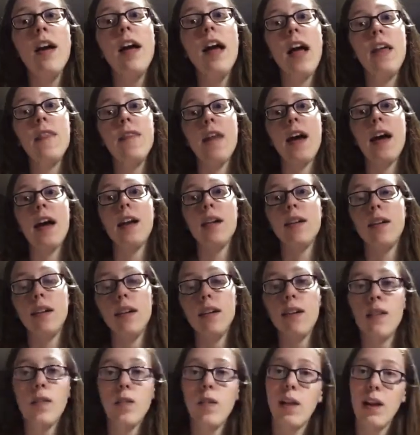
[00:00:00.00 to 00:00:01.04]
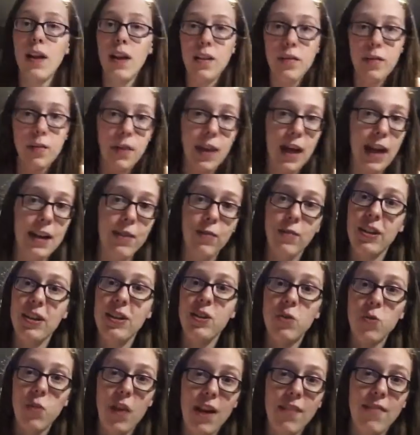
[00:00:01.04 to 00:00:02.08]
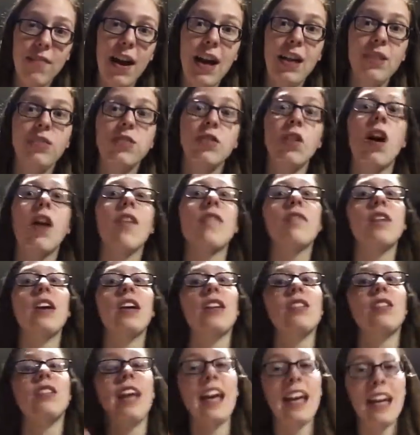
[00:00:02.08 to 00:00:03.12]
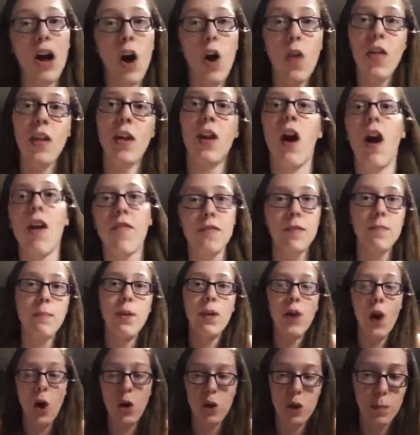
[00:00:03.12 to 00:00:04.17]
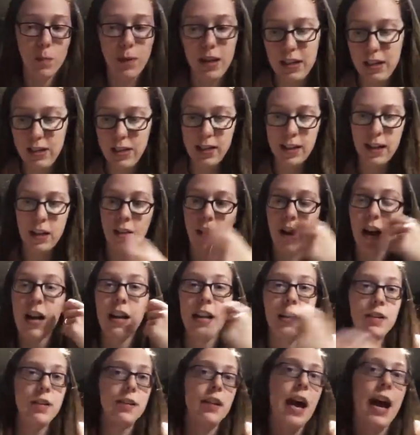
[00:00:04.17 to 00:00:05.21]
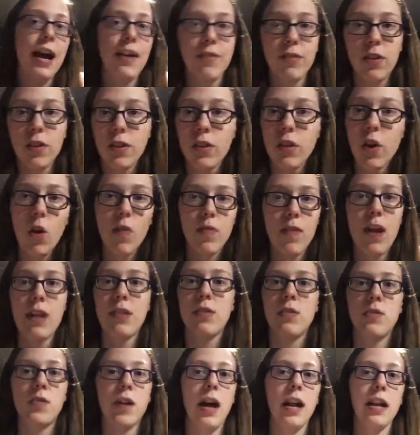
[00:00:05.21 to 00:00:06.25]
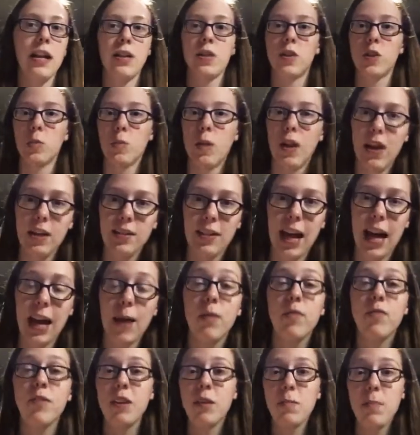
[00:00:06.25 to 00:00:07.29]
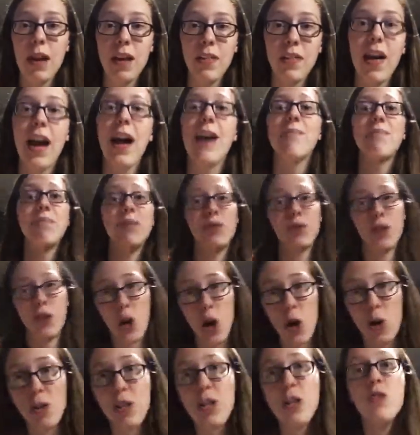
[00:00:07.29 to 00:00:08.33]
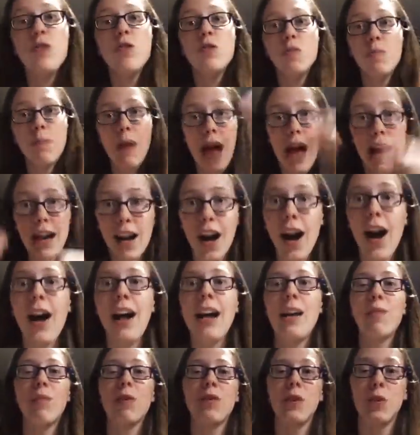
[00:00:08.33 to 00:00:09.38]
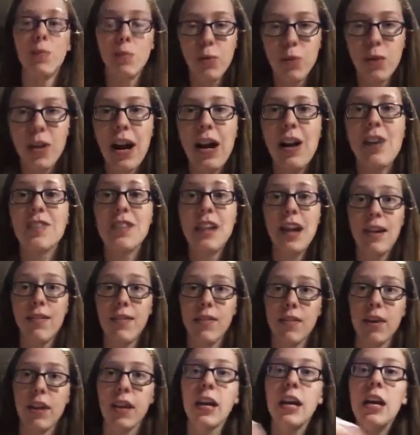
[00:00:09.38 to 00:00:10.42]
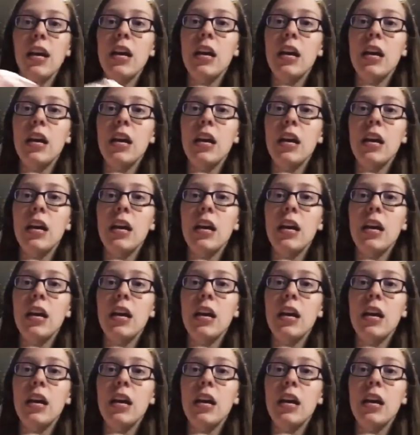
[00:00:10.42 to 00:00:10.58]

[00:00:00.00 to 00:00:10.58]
And then if we didn't do that fast enough, you had to take all that off and put all your PT gear on and have your go fasters on in a certain amount of time. If you didn't make that, put the ODUs back on with your boondockers and everything.